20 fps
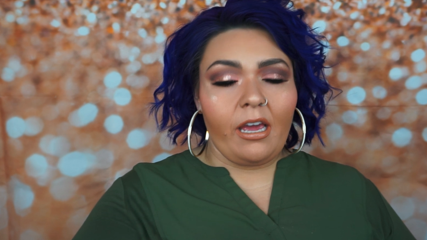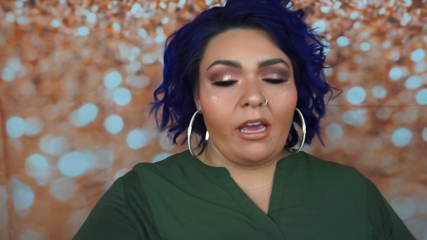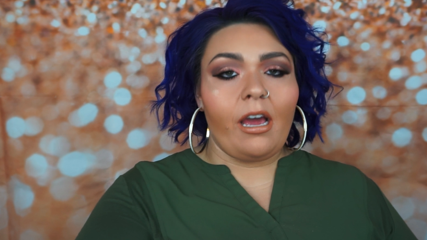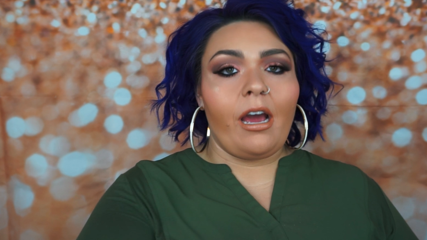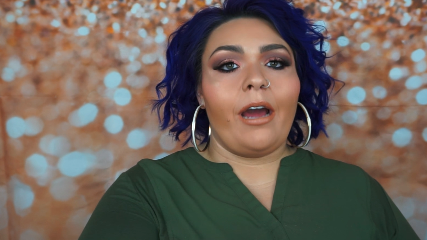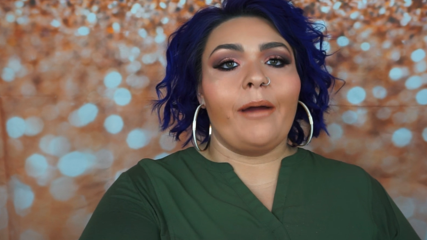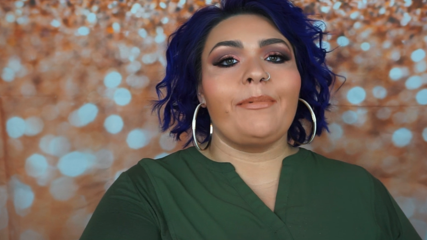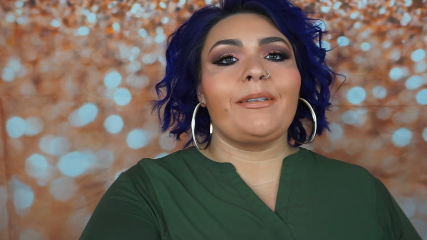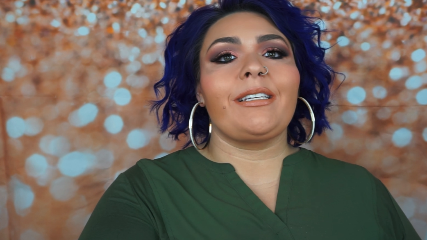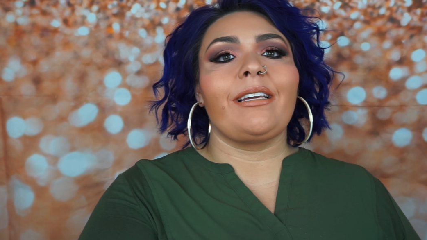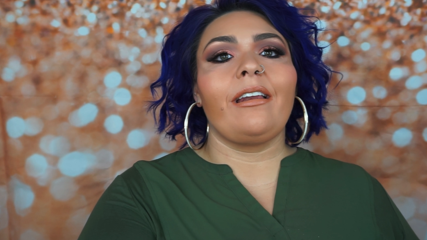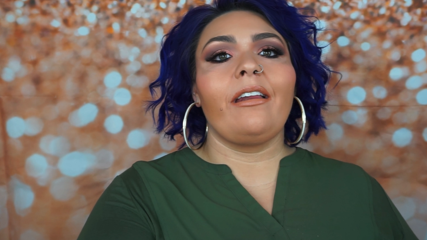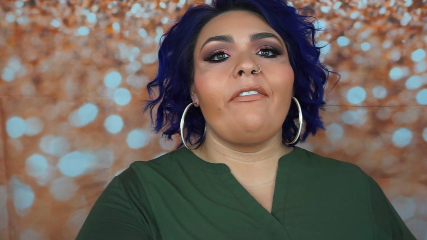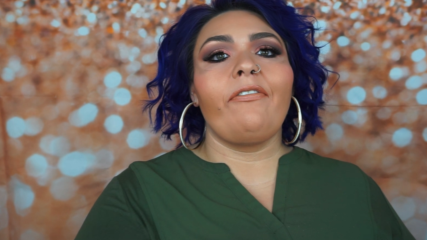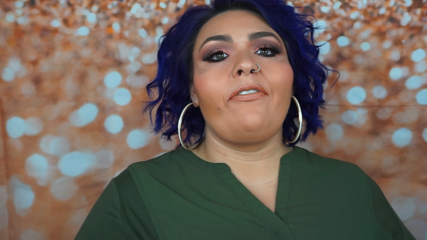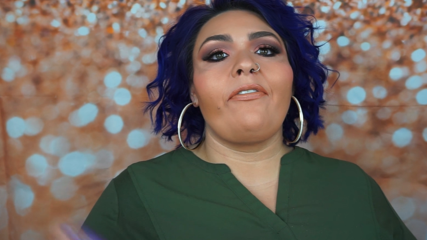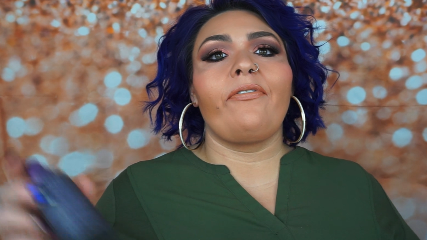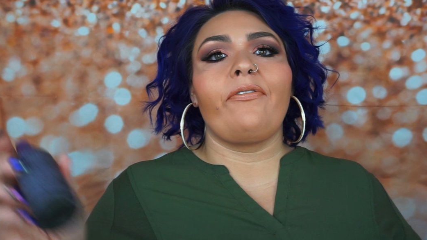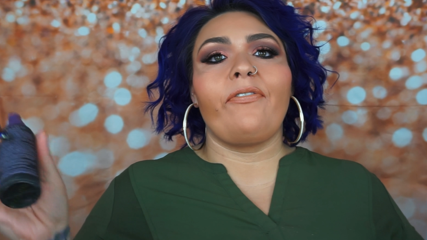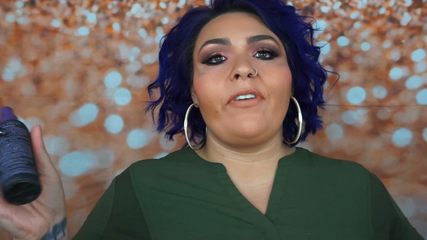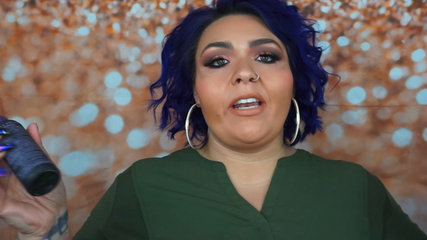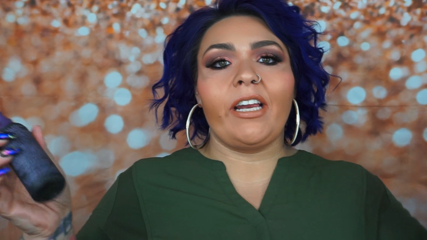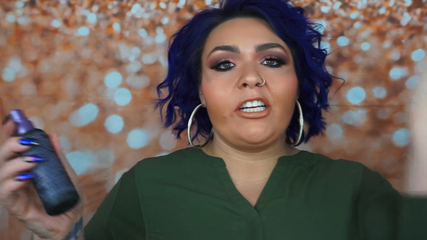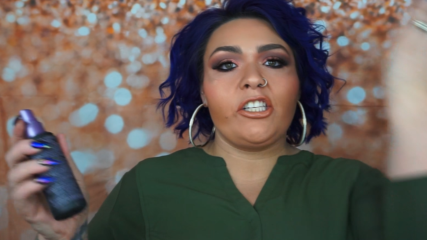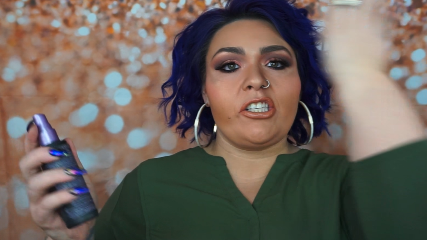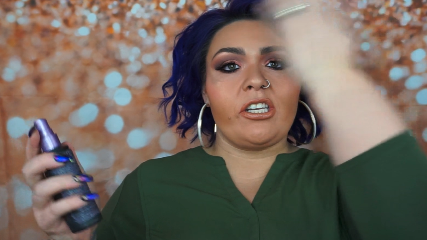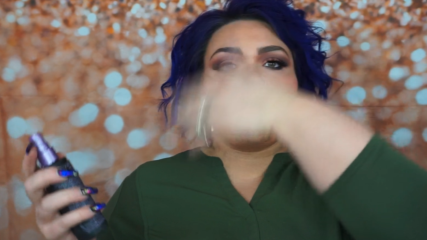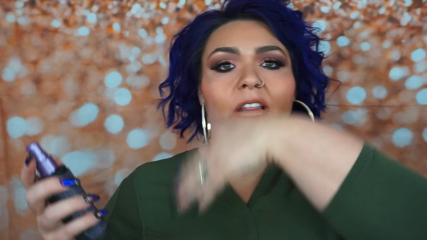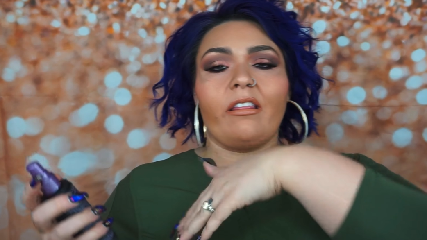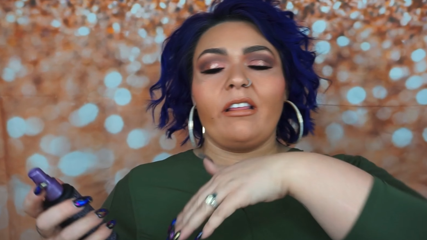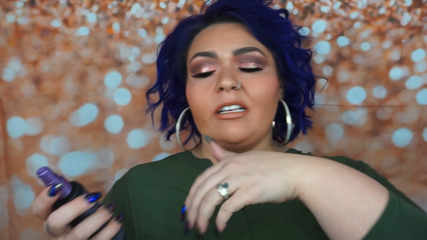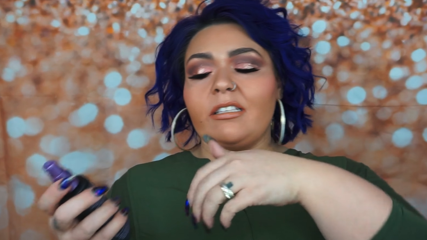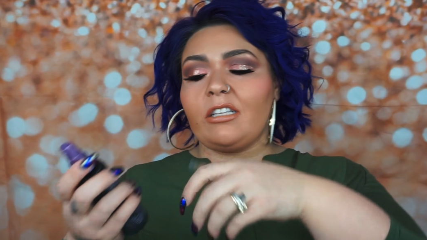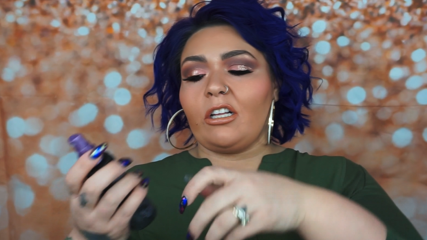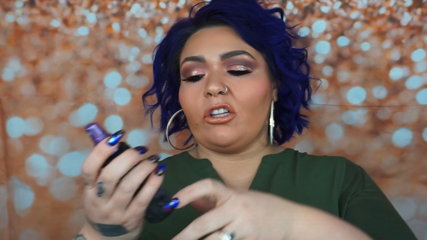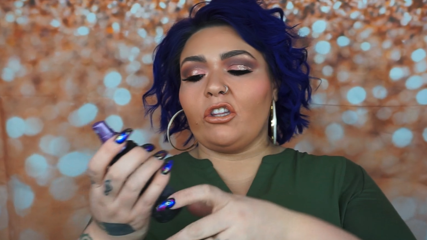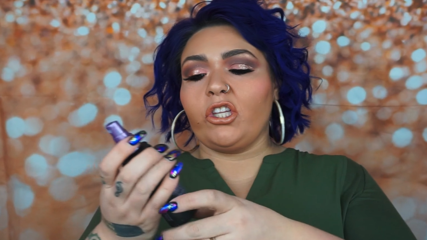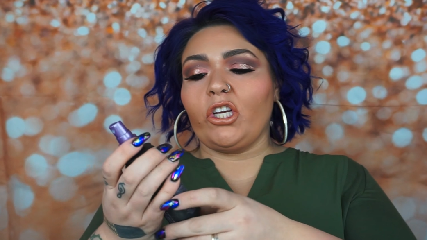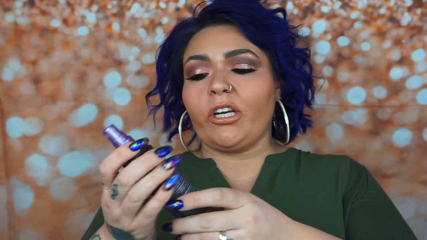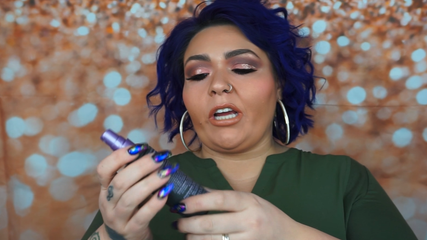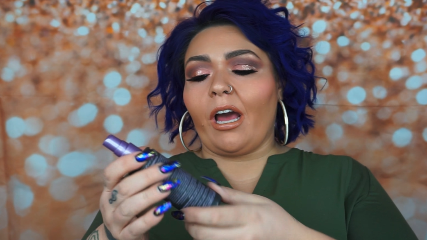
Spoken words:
I'm just gonna finish this look